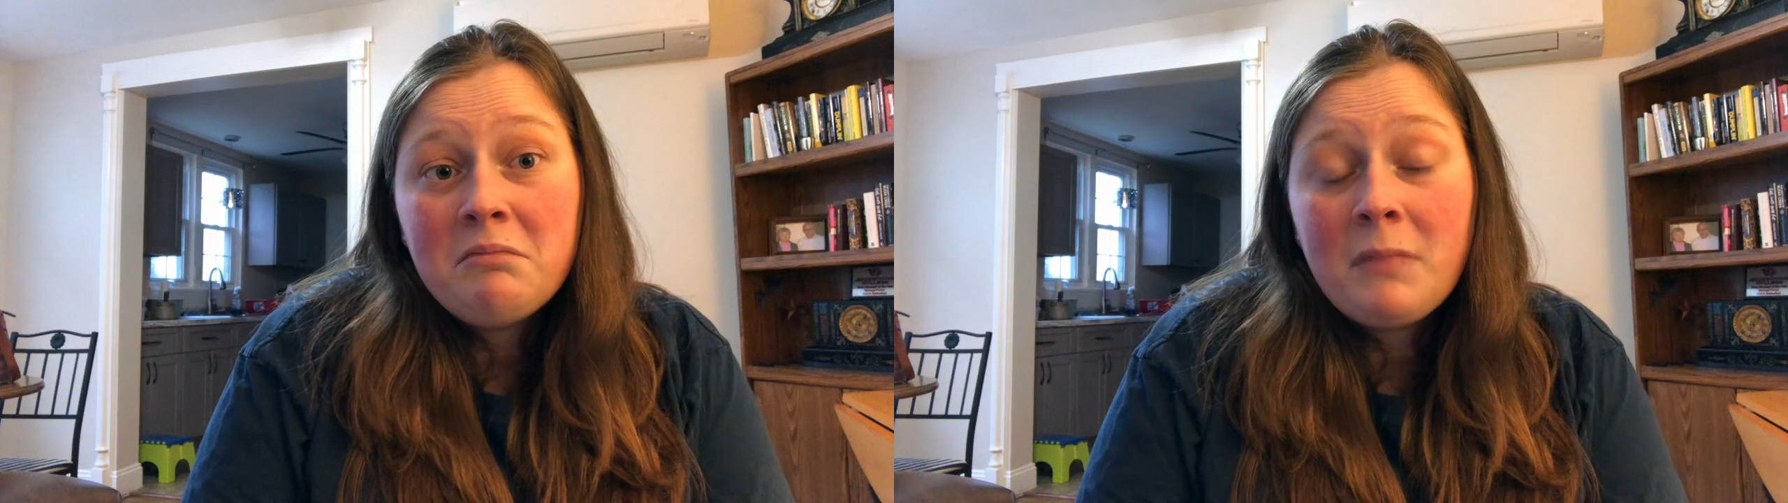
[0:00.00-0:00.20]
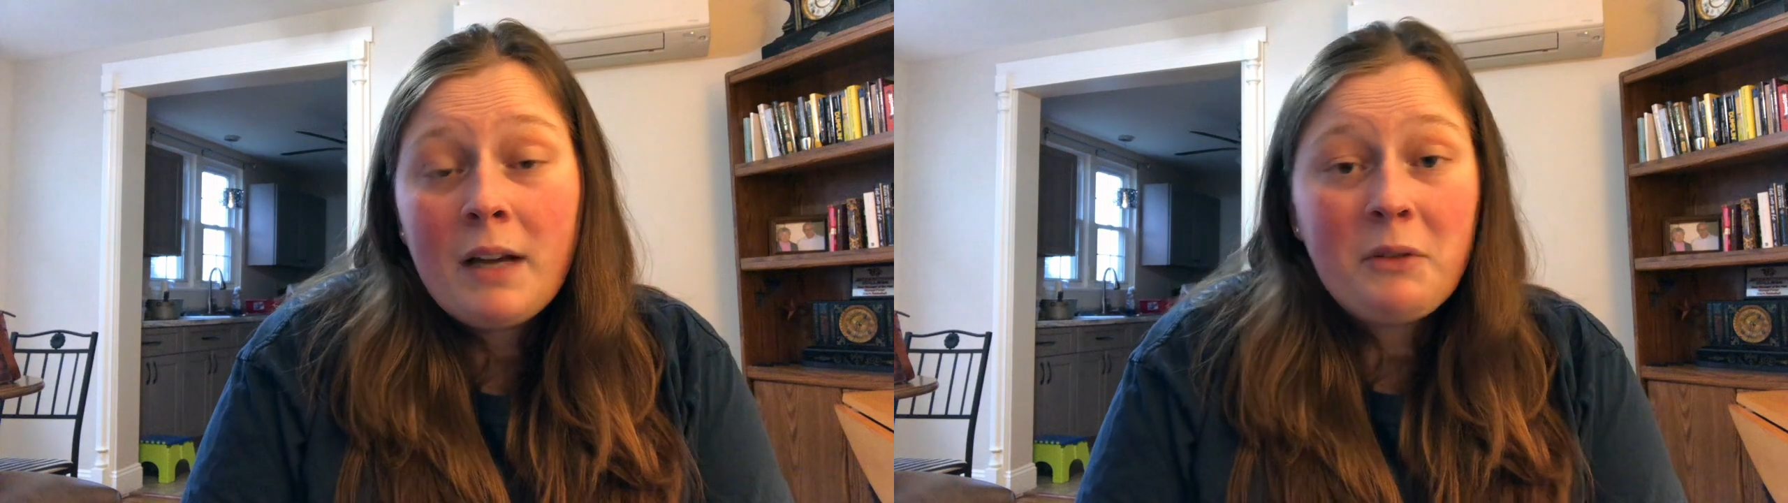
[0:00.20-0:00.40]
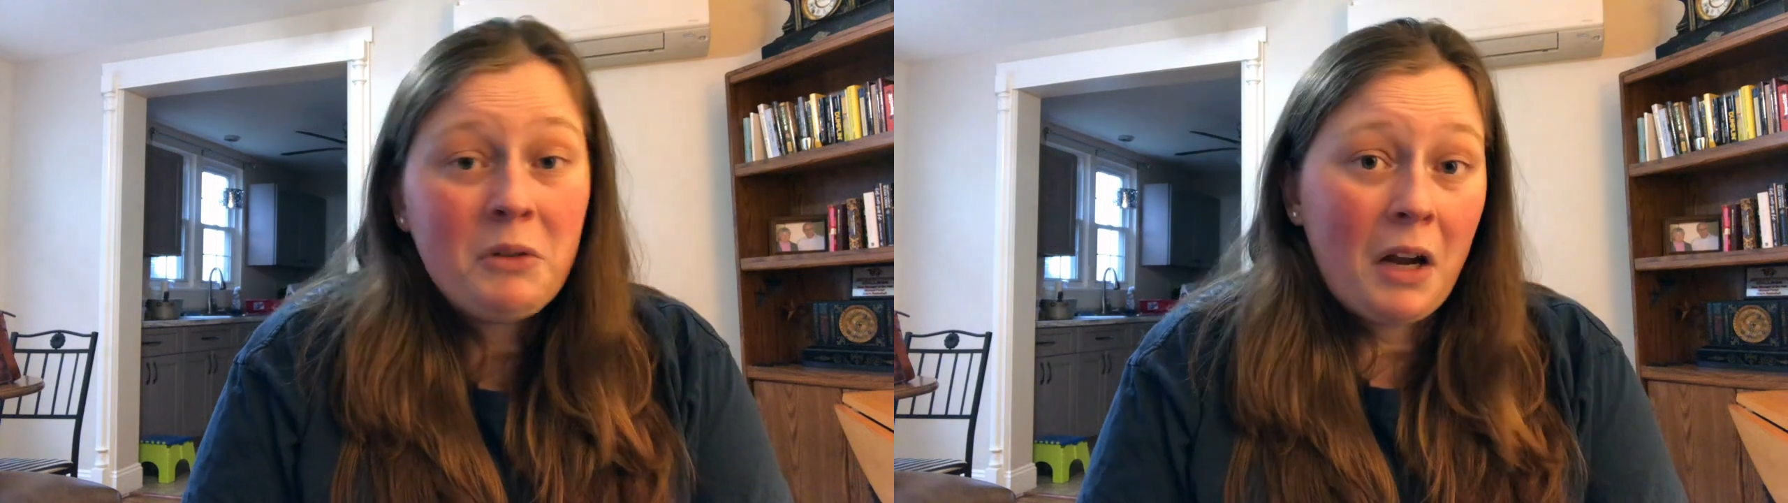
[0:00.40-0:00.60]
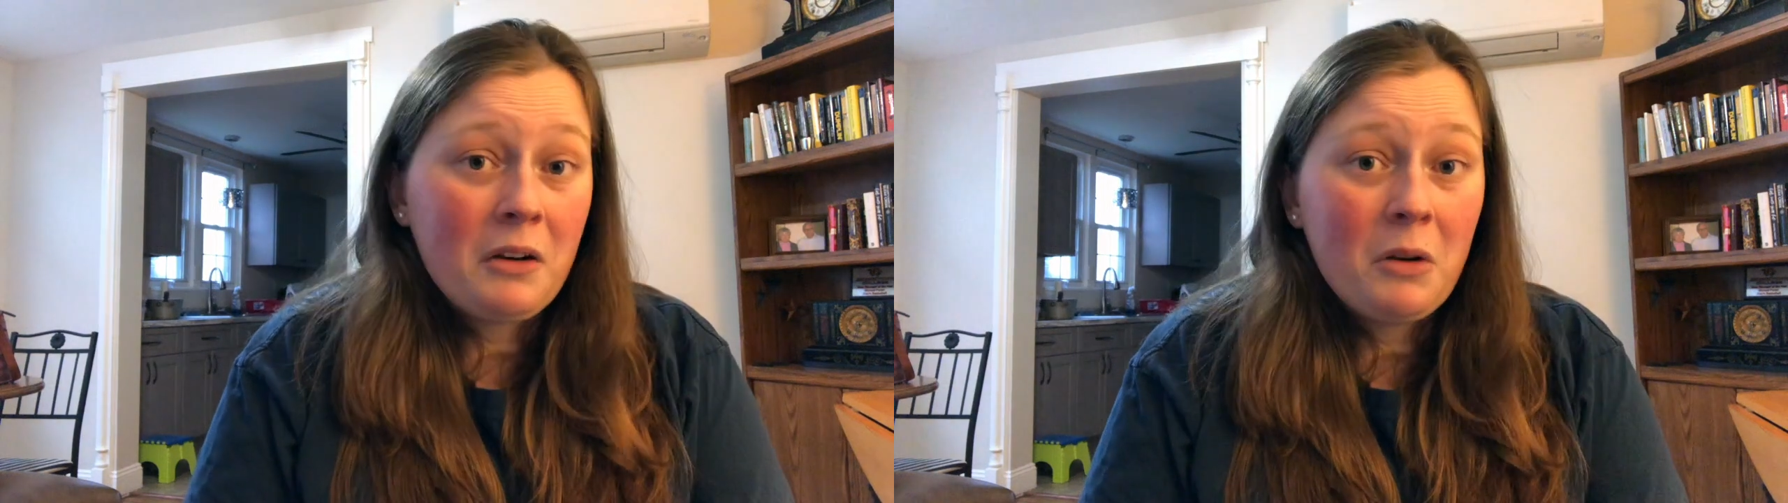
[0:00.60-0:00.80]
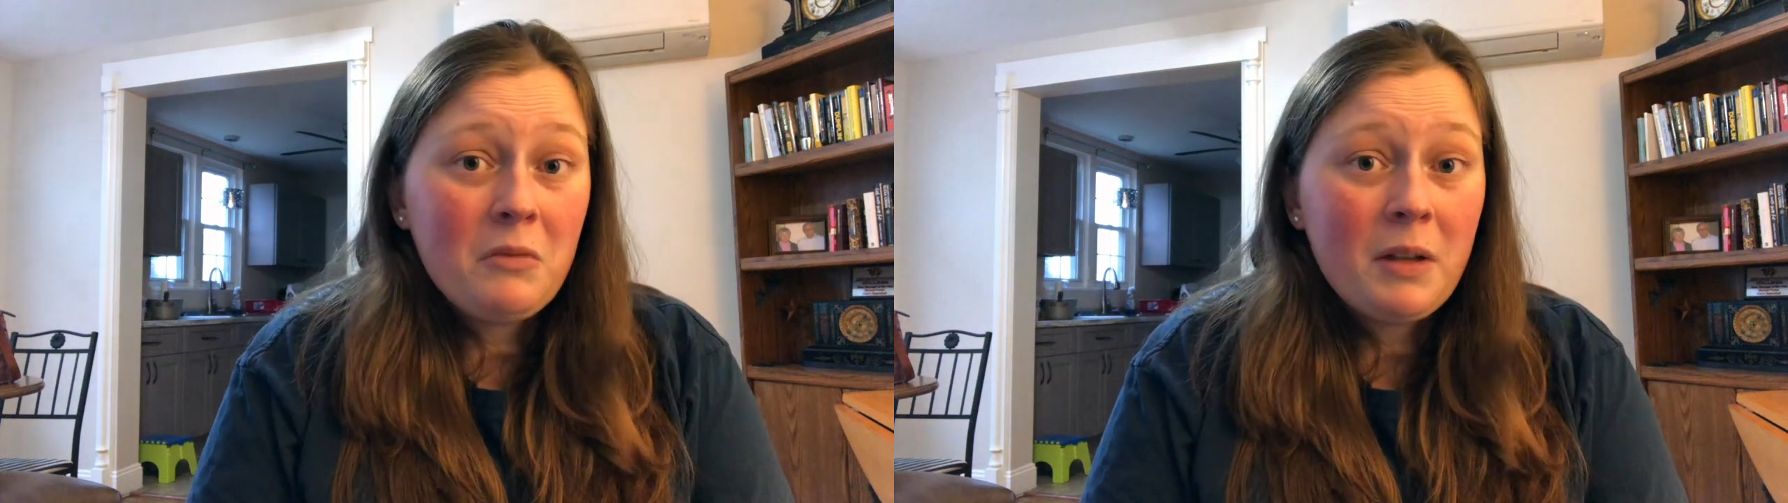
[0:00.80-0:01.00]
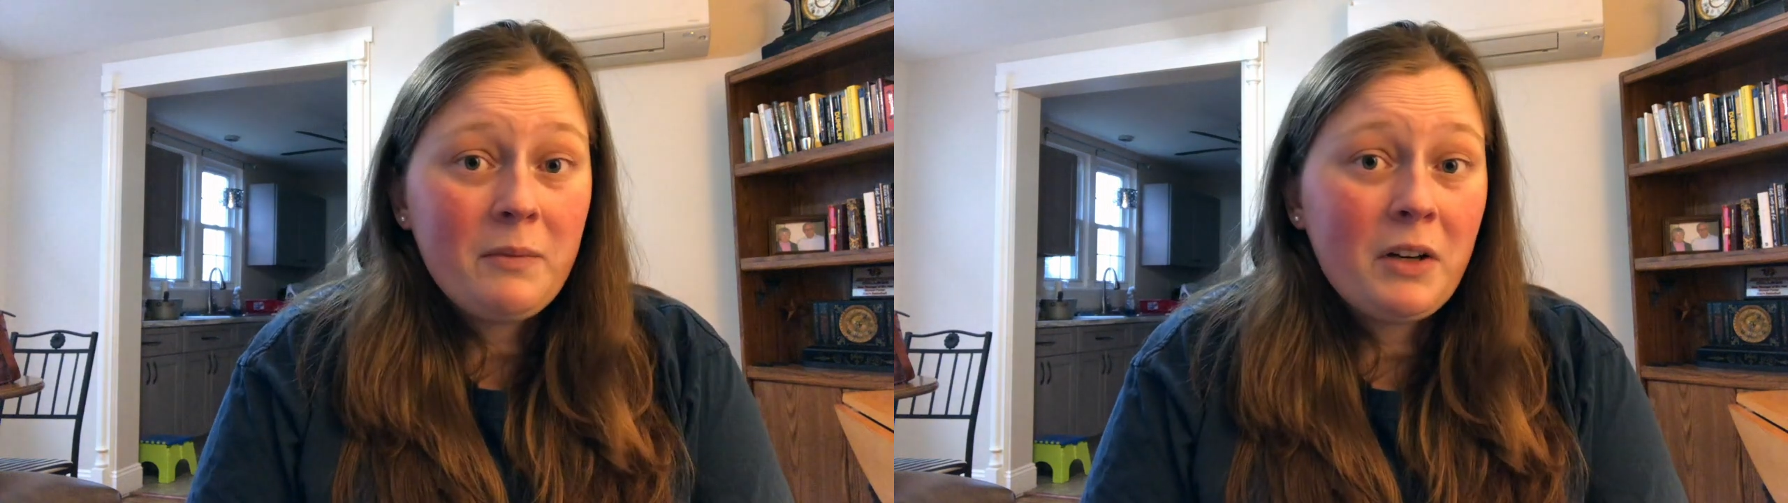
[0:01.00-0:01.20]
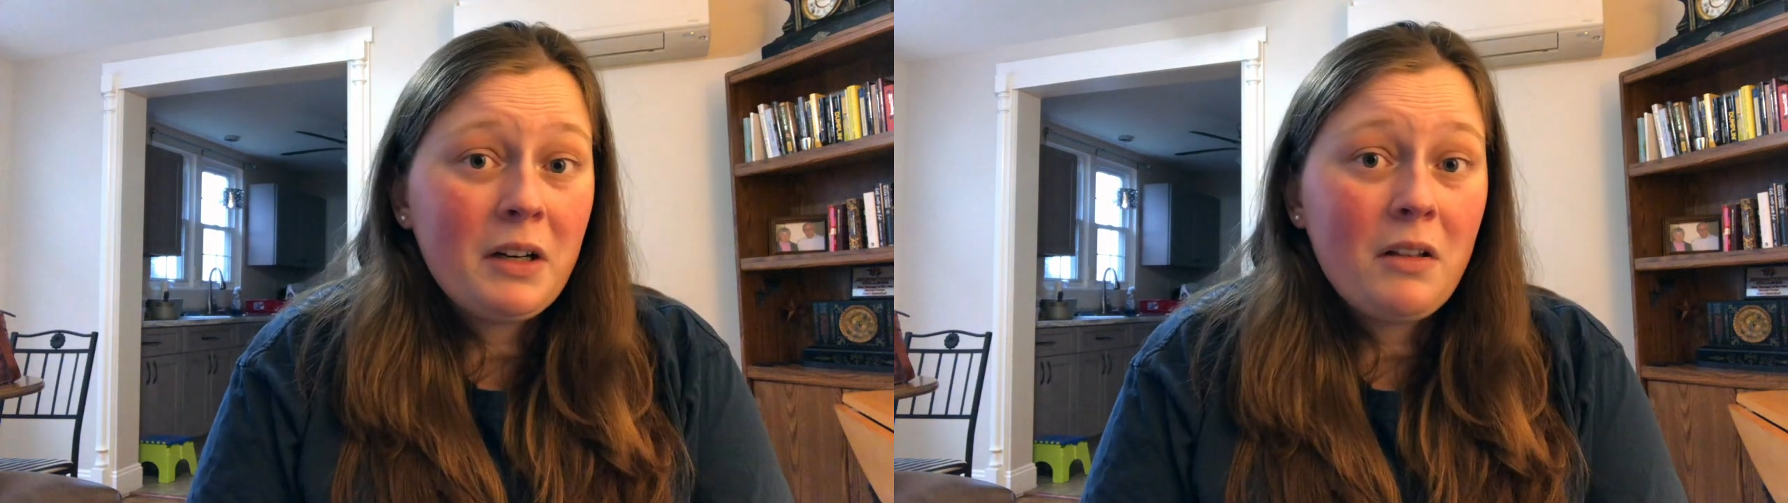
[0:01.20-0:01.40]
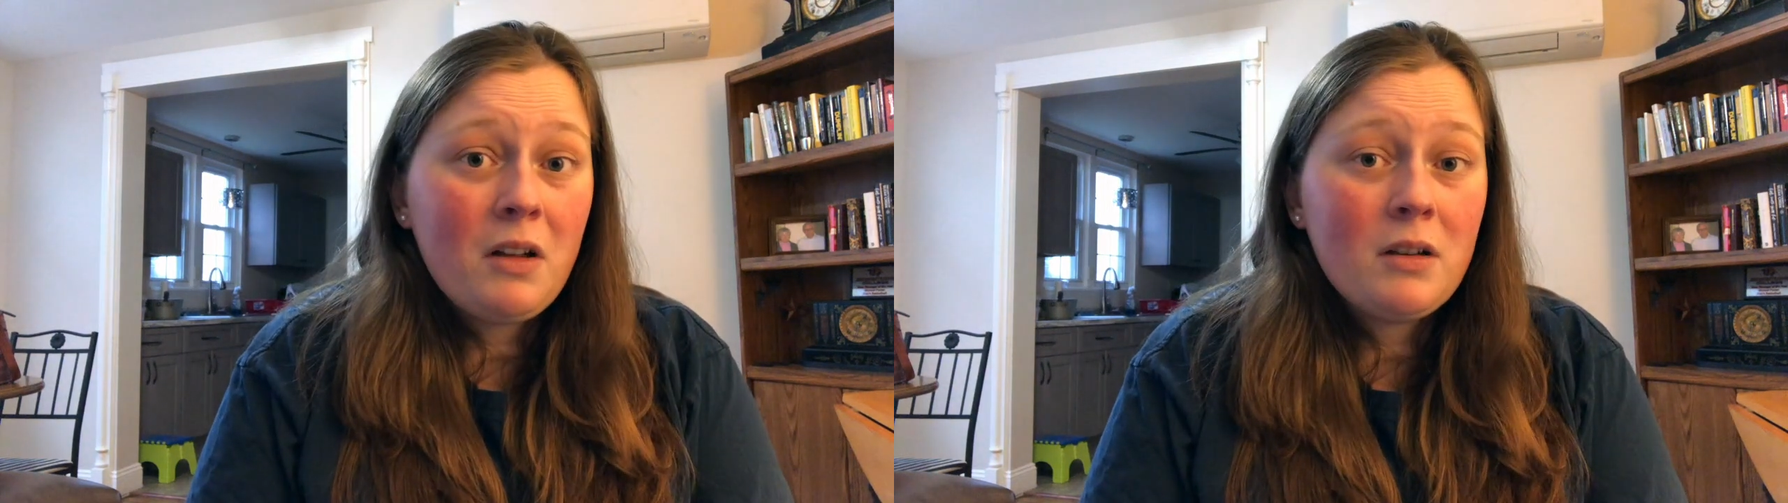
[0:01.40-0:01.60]
Have you not known them
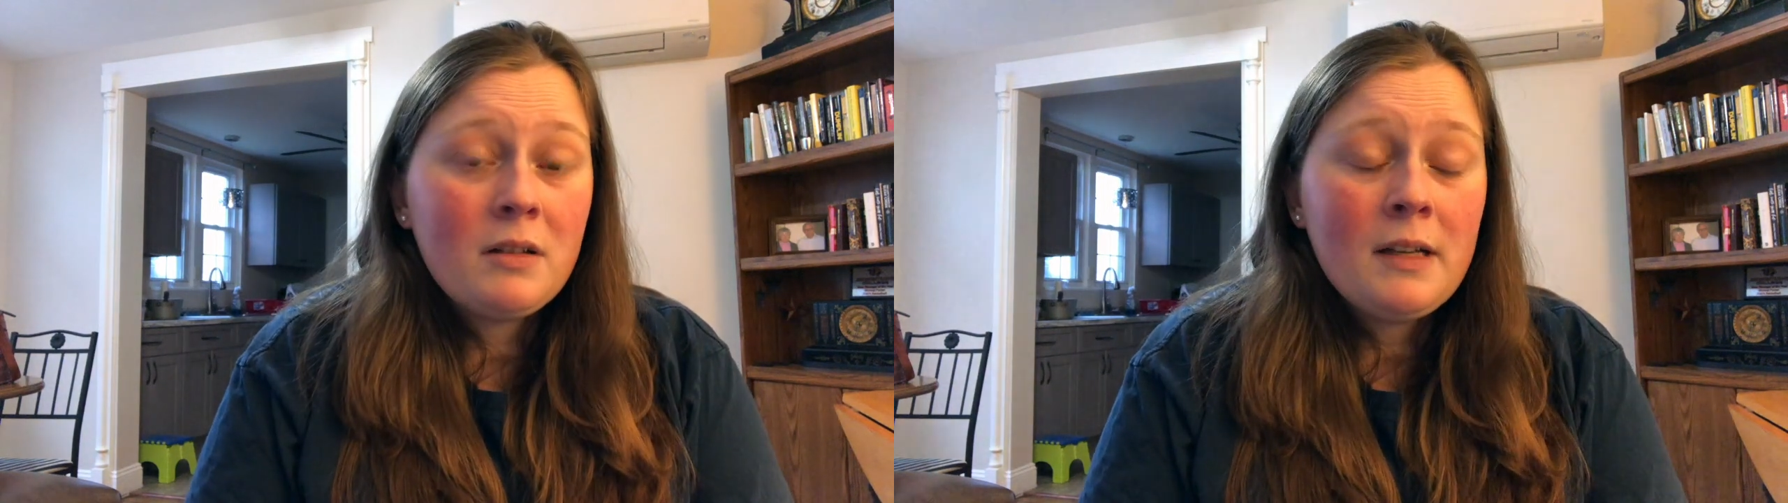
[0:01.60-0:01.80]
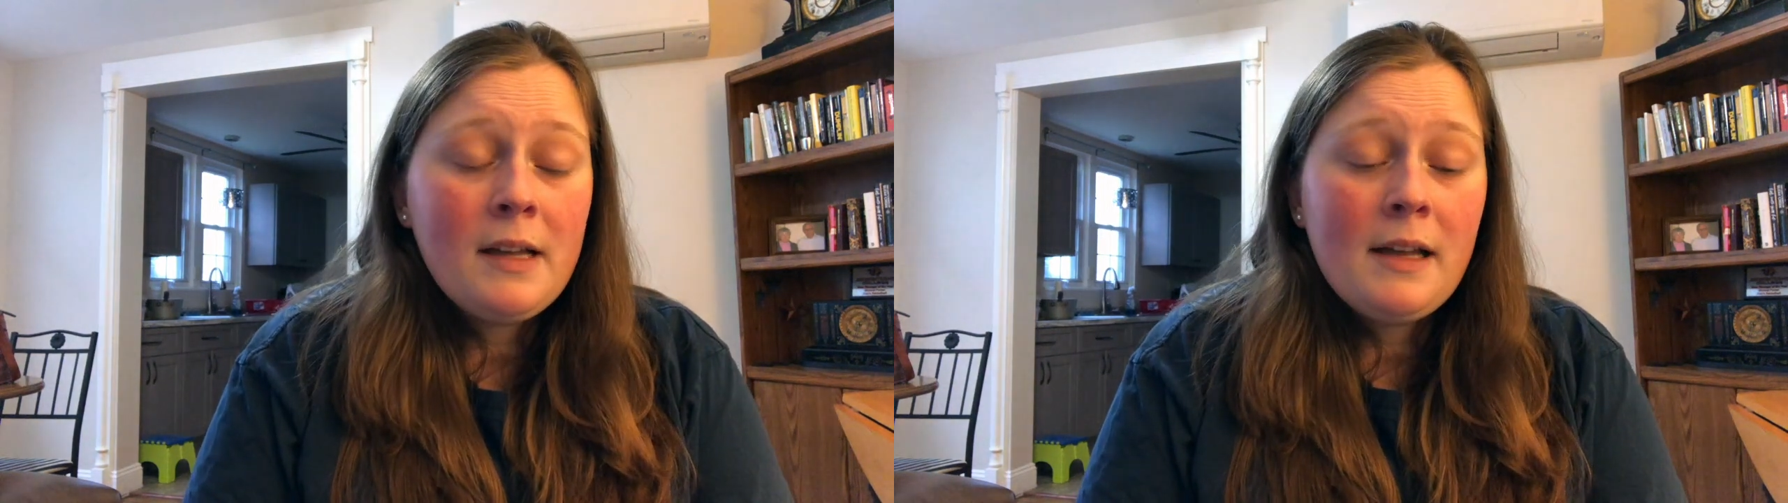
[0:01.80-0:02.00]
very long?